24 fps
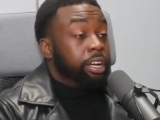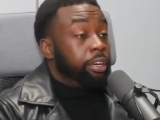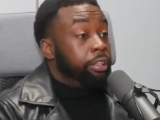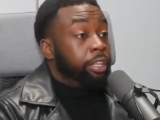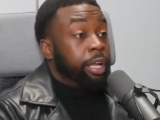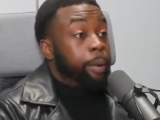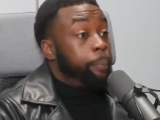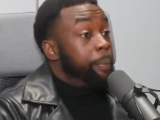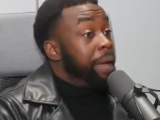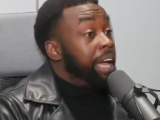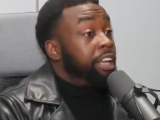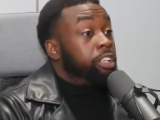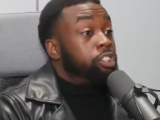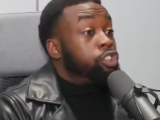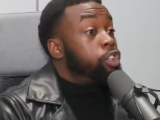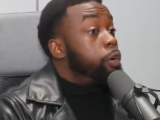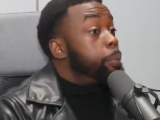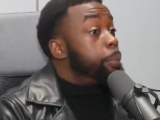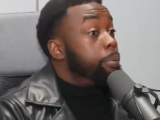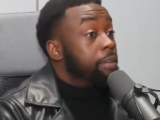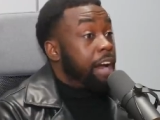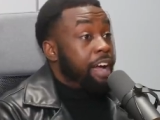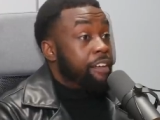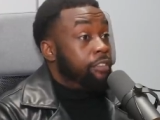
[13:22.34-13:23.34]
Their pages
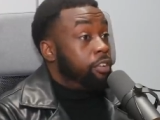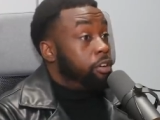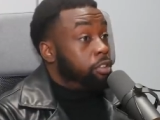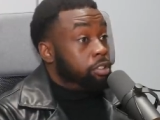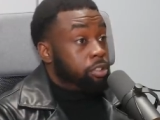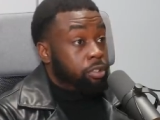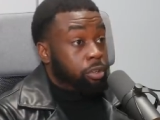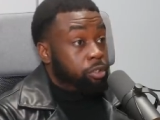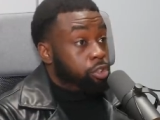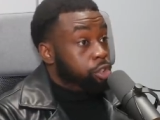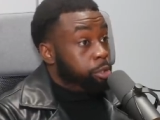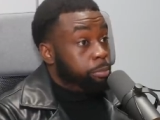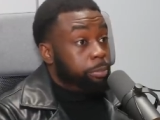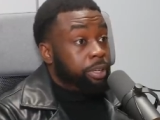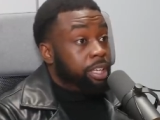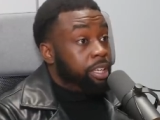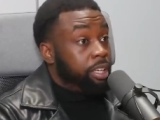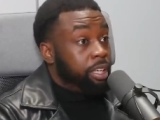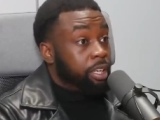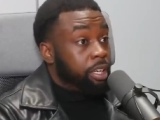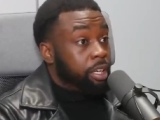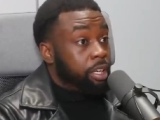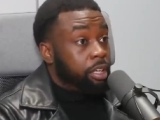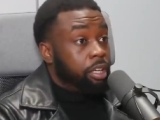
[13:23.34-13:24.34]
are private on social
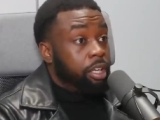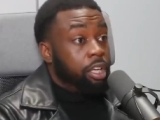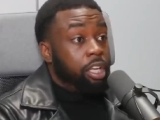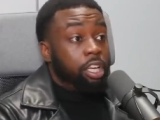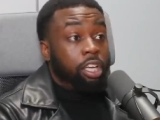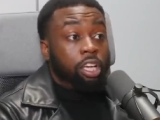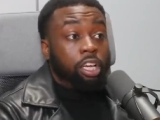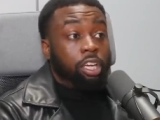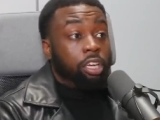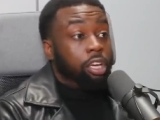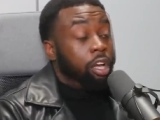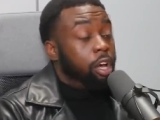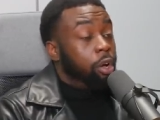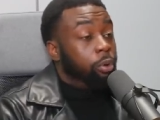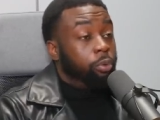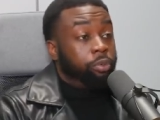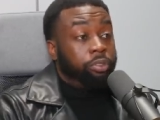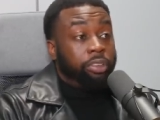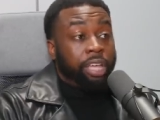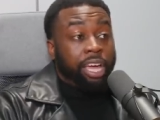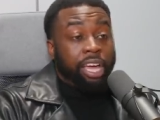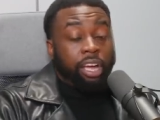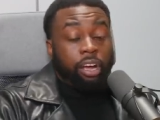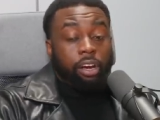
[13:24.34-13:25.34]
media. You know,
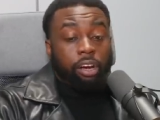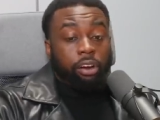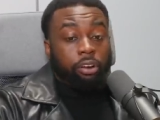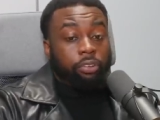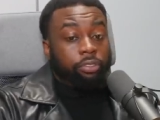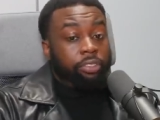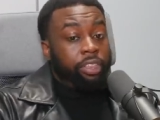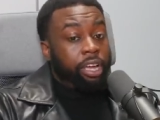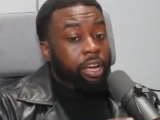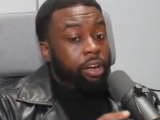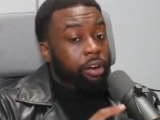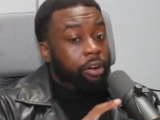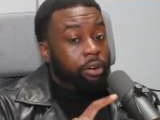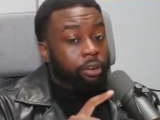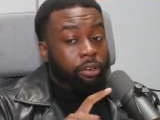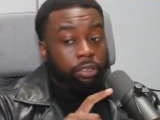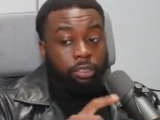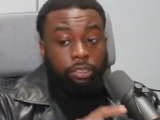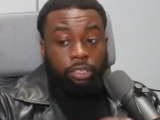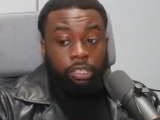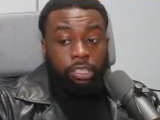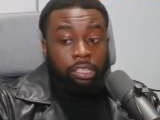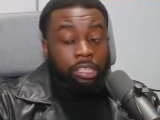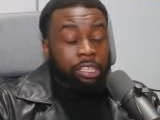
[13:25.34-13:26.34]

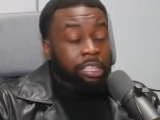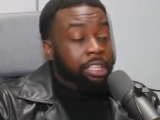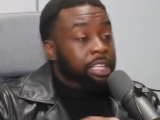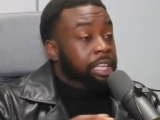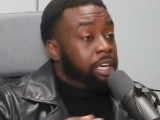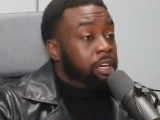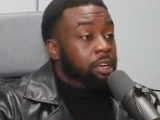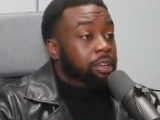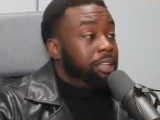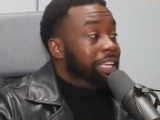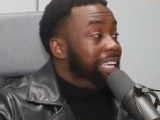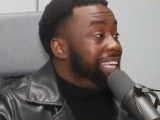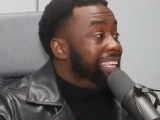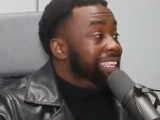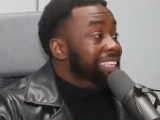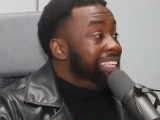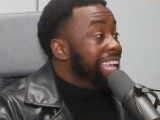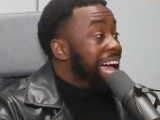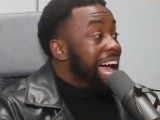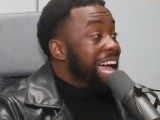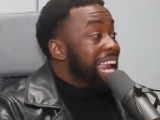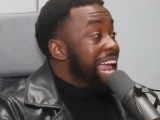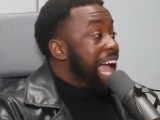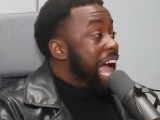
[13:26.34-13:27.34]
they're literally
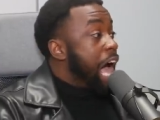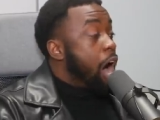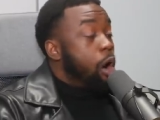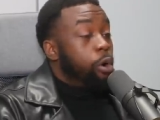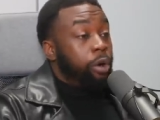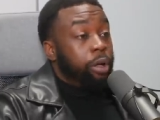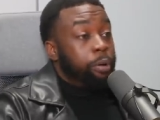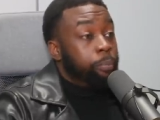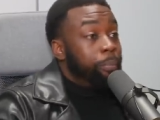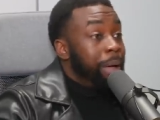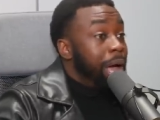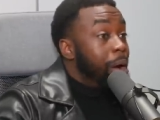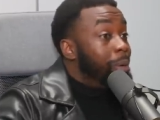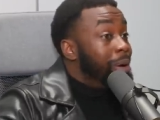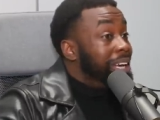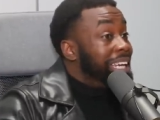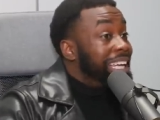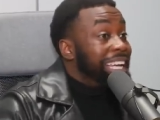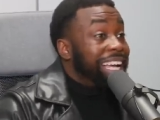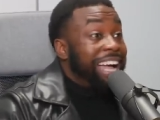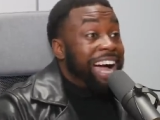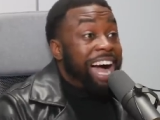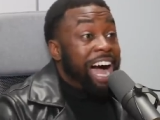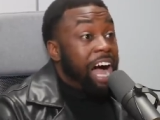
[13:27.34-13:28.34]
not out and about in
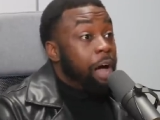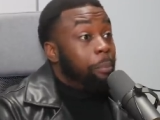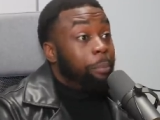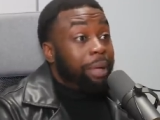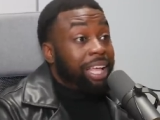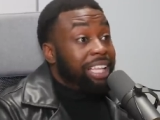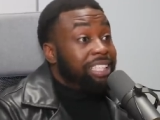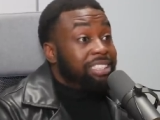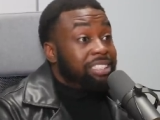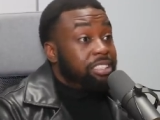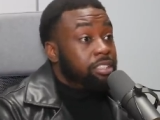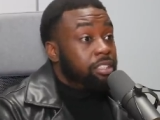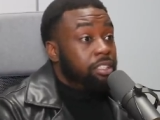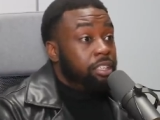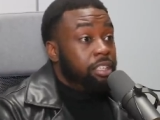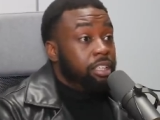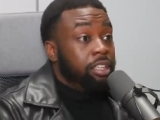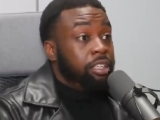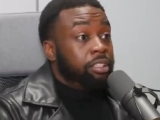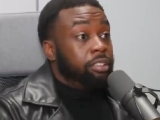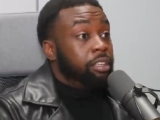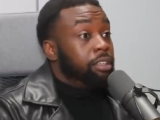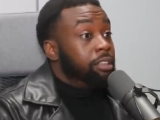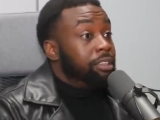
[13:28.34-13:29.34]
the comments.
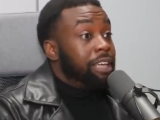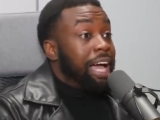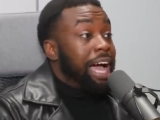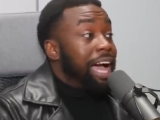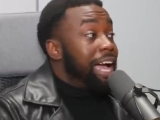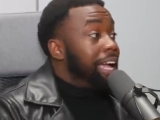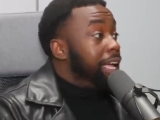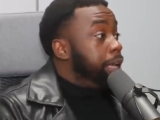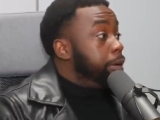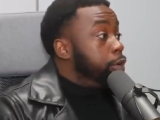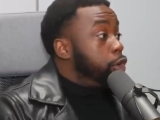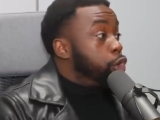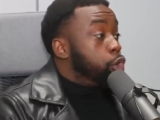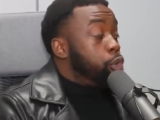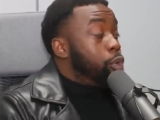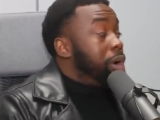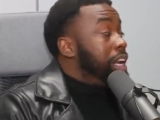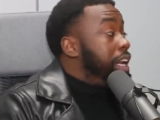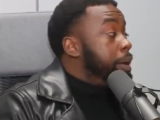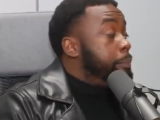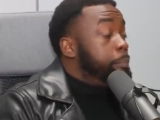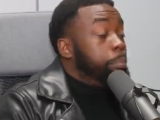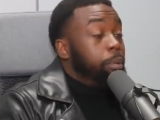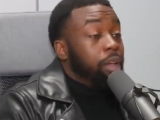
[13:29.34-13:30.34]
Nope. They're not
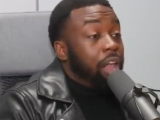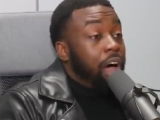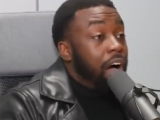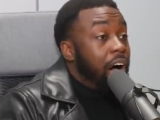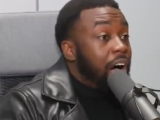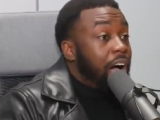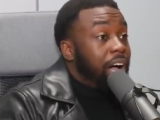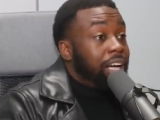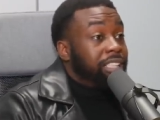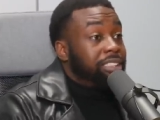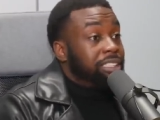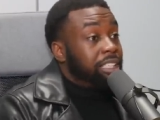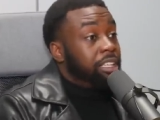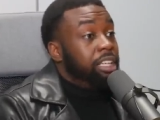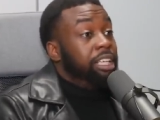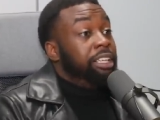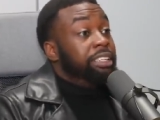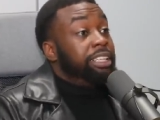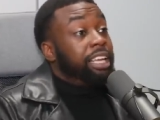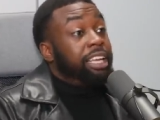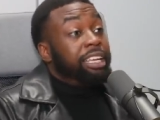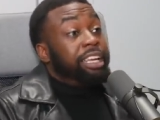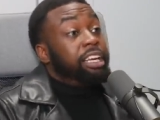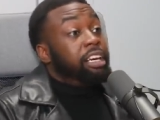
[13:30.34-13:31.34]
creating blogs.
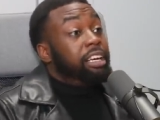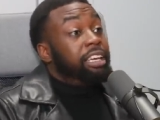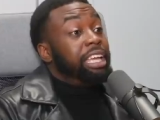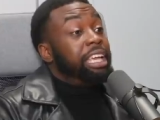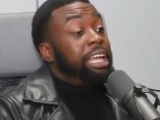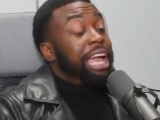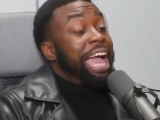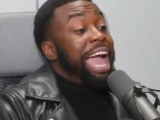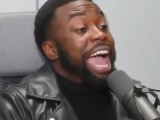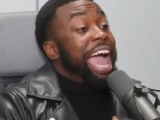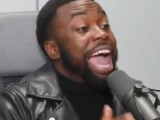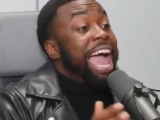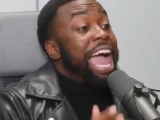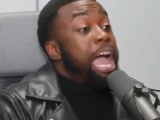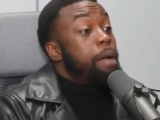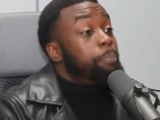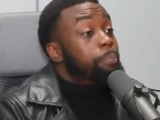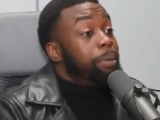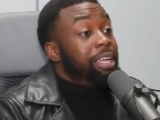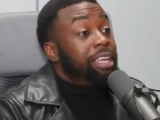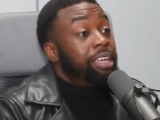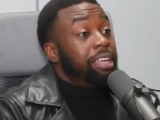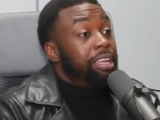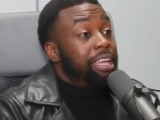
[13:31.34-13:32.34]
They're literally
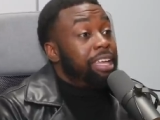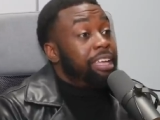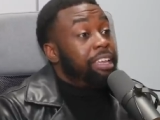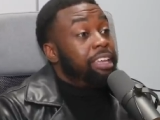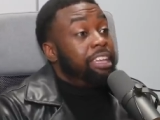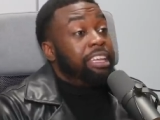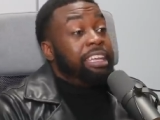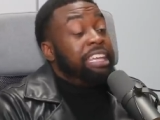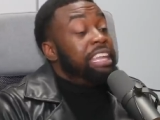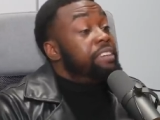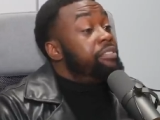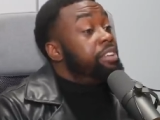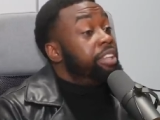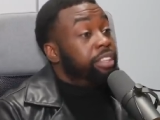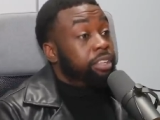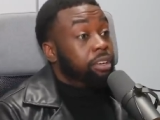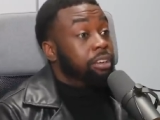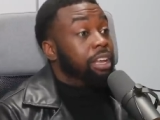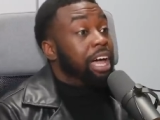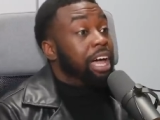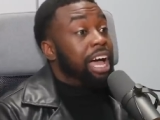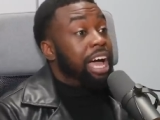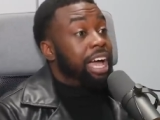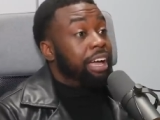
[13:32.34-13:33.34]
happy living
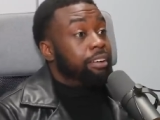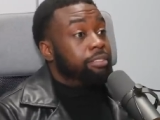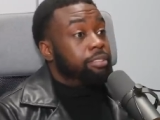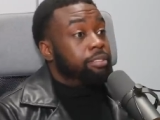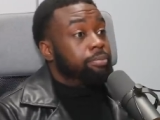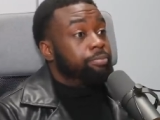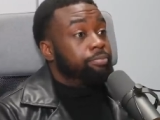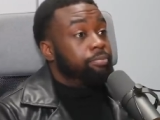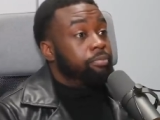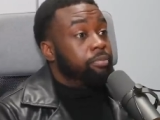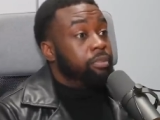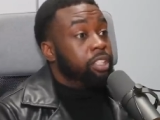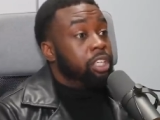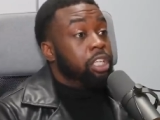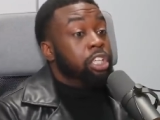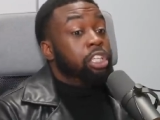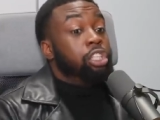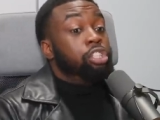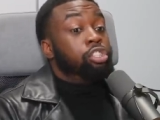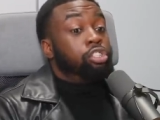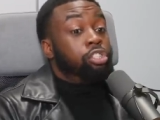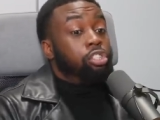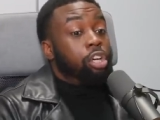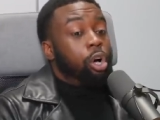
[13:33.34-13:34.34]
their lives.
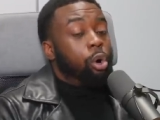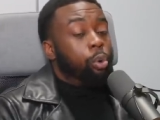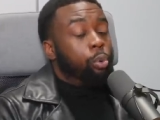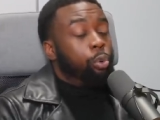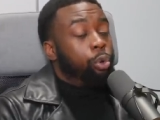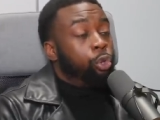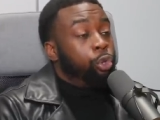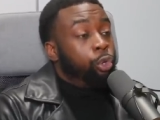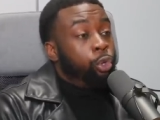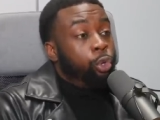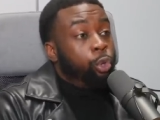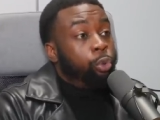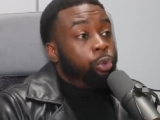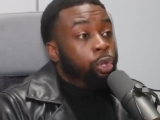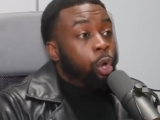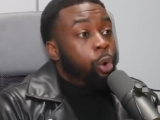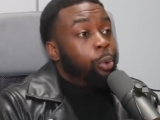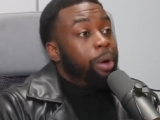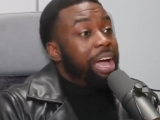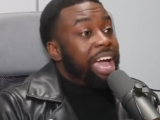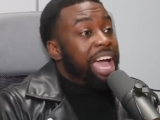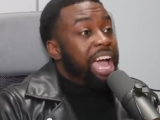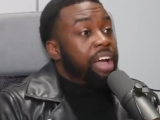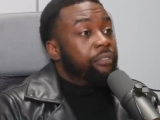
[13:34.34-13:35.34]
So you
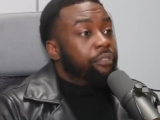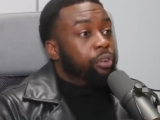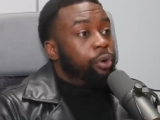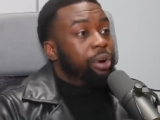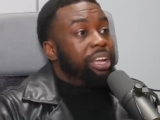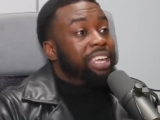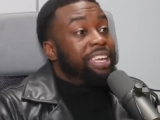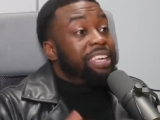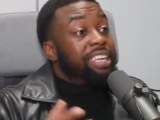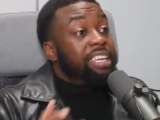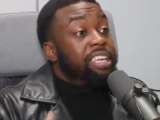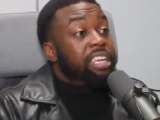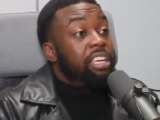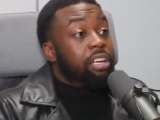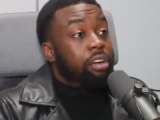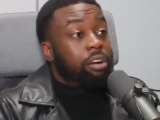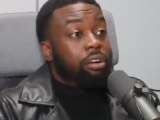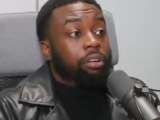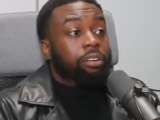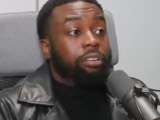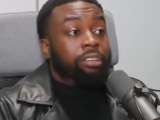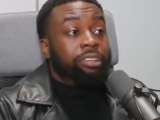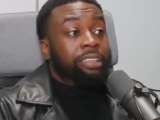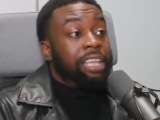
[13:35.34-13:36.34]
don't ever
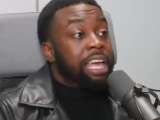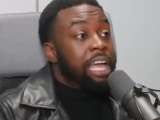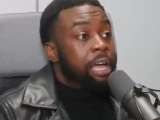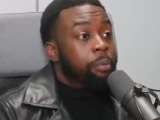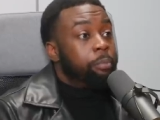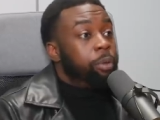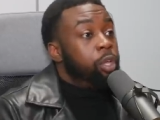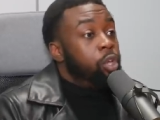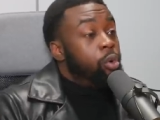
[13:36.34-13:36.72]
hear them.